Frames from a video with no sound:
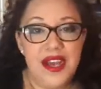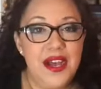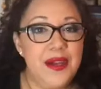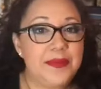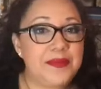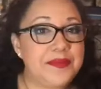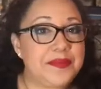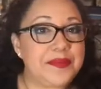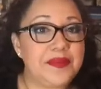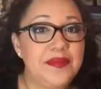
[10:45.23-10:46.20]

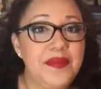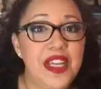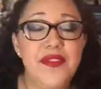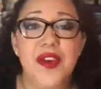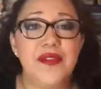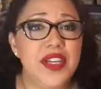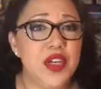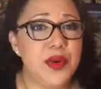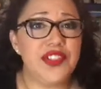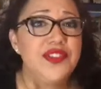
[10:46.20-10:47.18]
If you have any
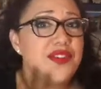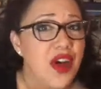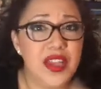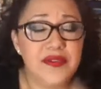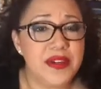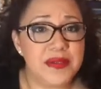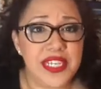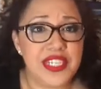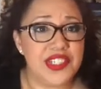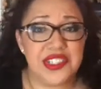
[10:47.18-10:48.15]
questions on the
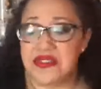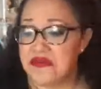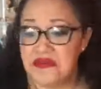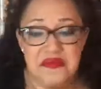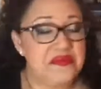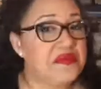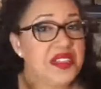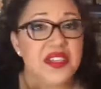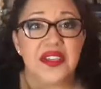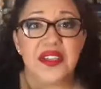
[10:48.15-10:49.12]
foundation,
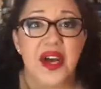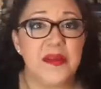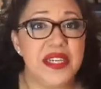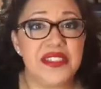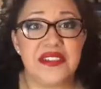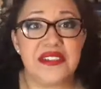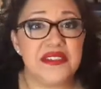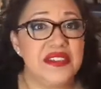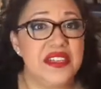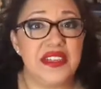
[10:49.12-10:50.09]
comment,
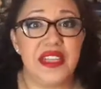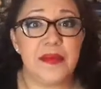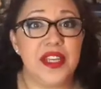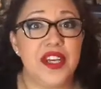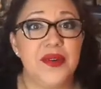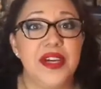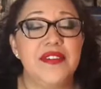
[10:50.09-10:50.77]
let me know.